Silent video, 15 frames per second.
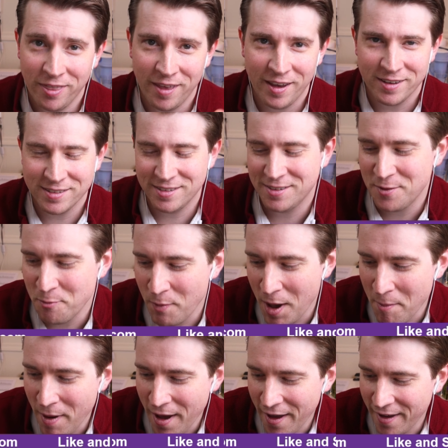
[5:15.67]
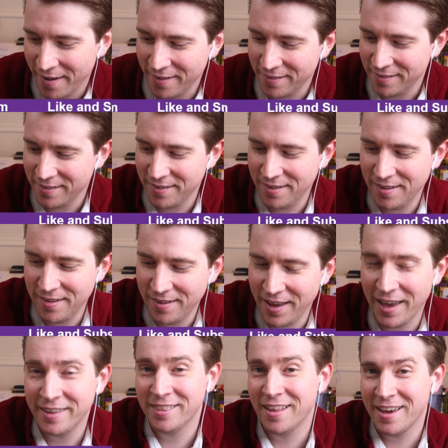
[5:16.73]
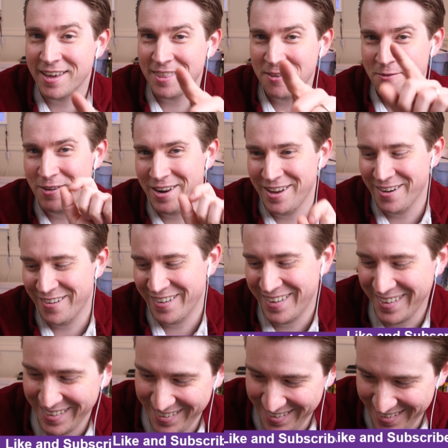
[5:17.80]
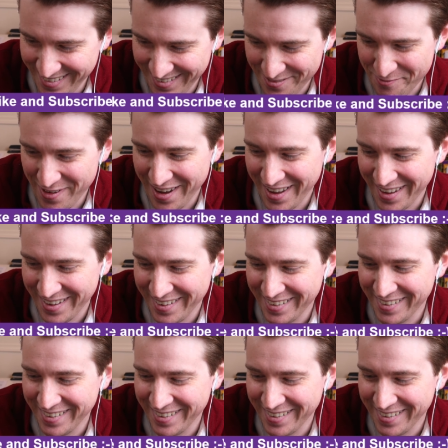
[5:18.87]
Thanks. Bye-bye. And like the video. Bye.